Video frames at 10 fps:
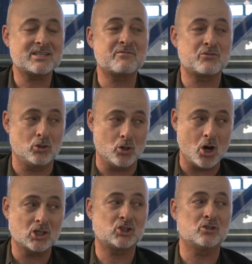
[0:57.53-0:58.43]
if the
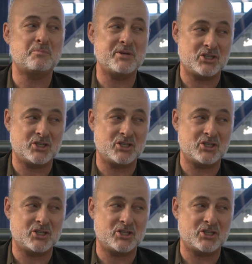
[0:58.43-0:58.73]
law should be